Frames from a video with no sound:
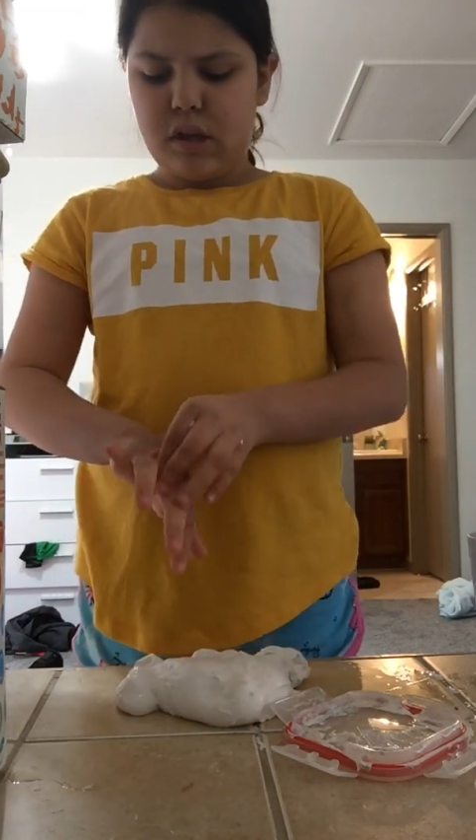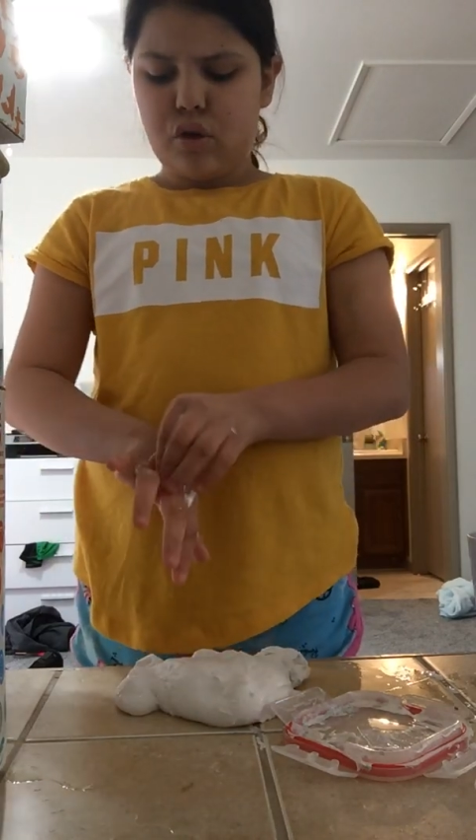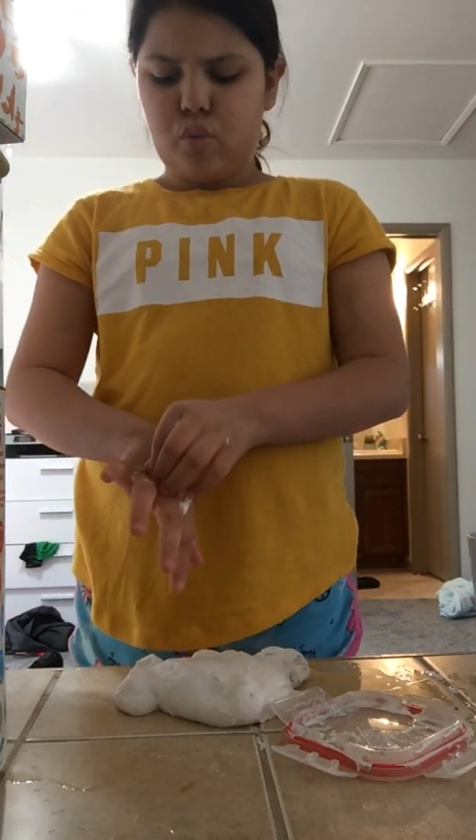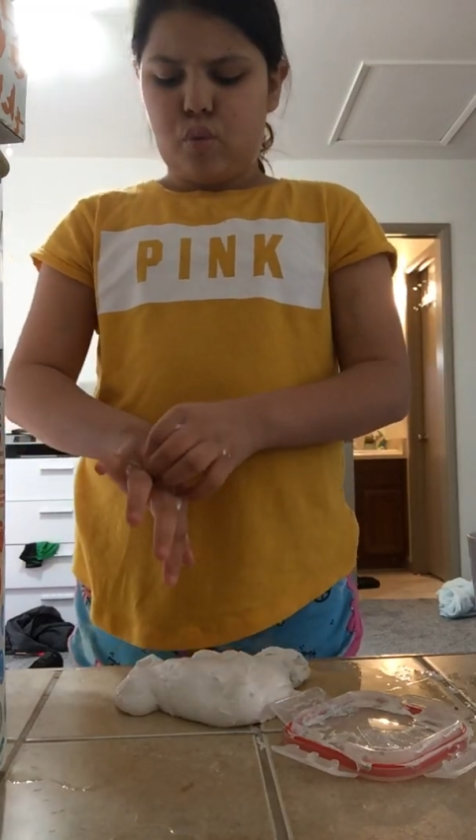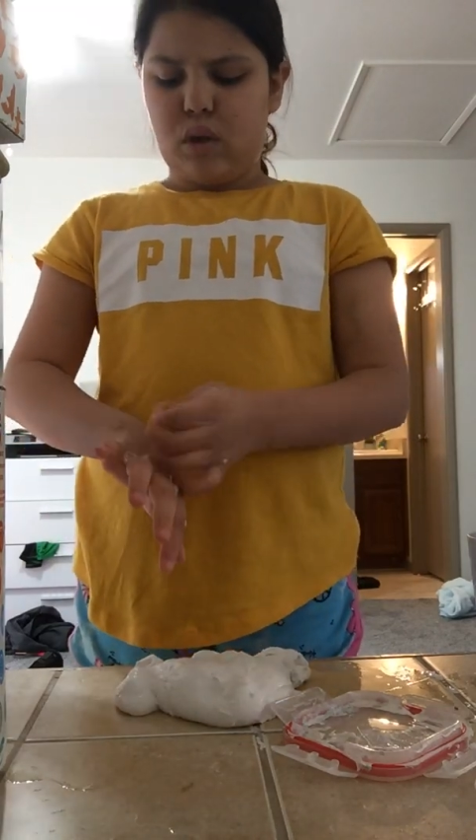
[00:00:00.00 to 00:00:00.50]

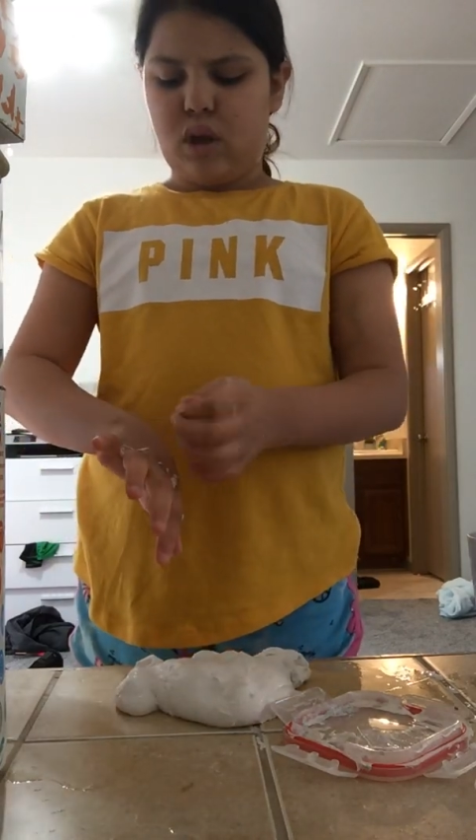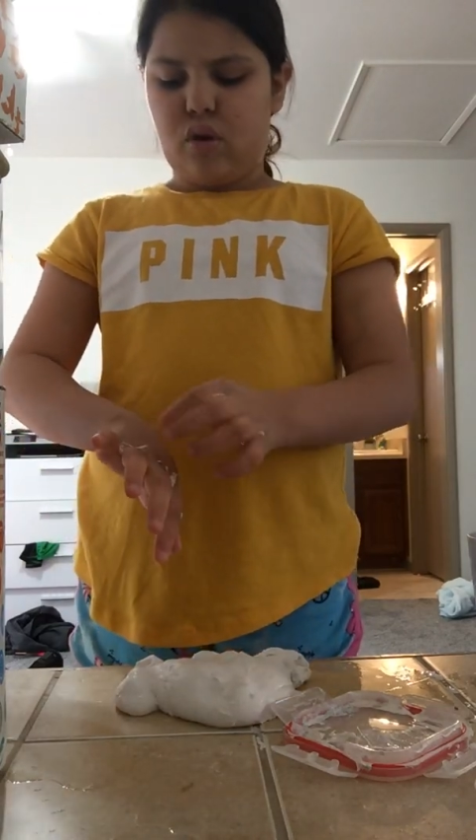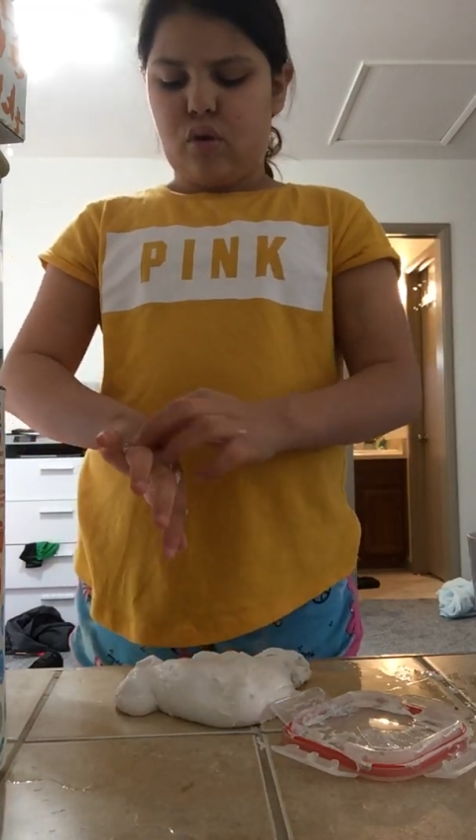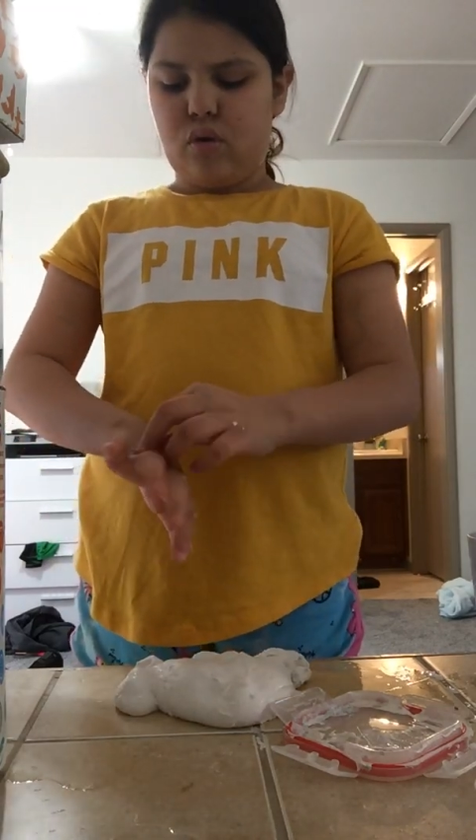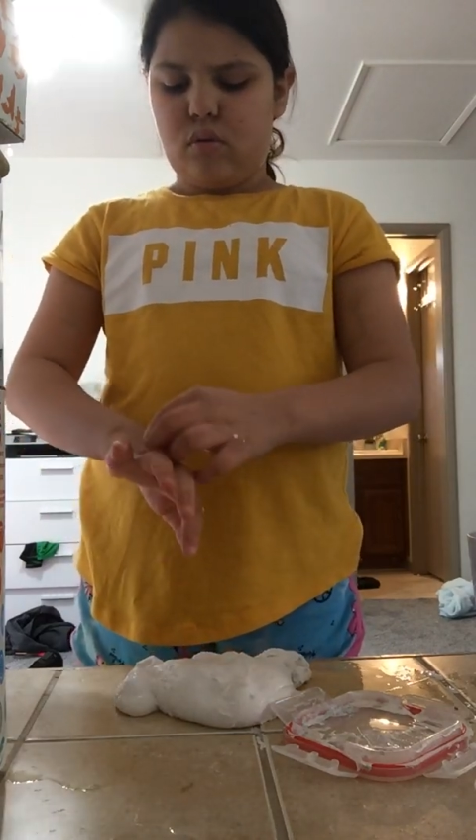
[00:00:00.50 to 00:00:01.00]
and
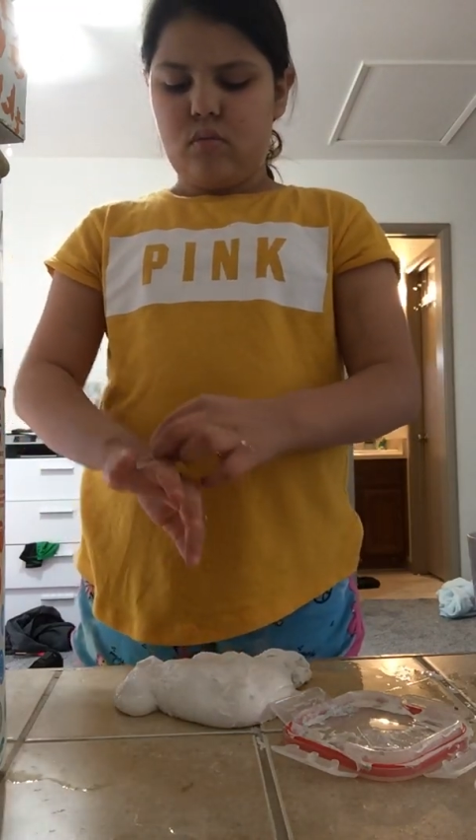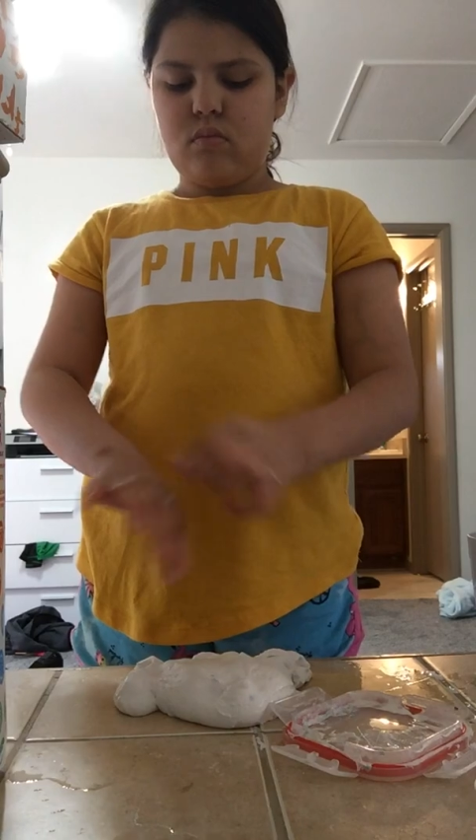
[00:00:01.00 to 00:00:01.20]
weird.